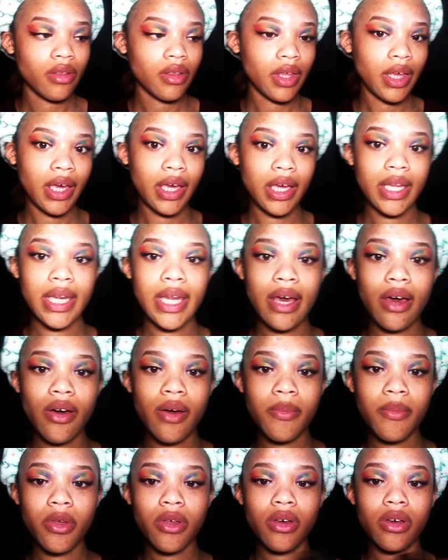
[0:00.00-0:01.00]
Okay, now
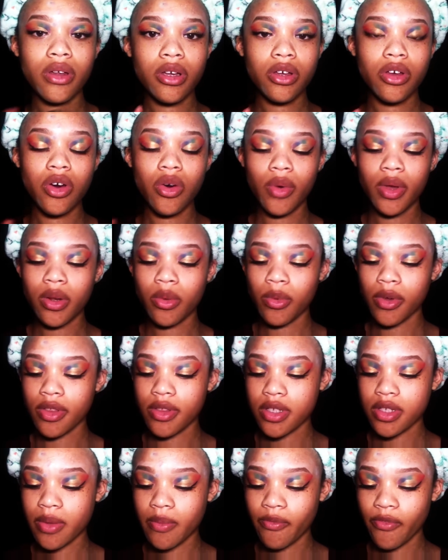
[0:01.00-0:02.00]
I'm gonna go in
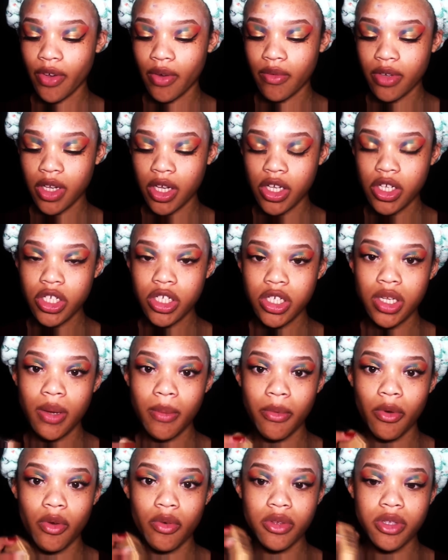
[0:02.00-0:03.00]
with some foundation.
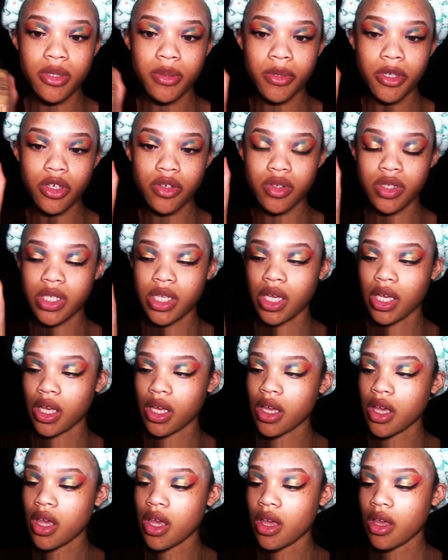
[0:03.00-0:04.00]
I'm going to be using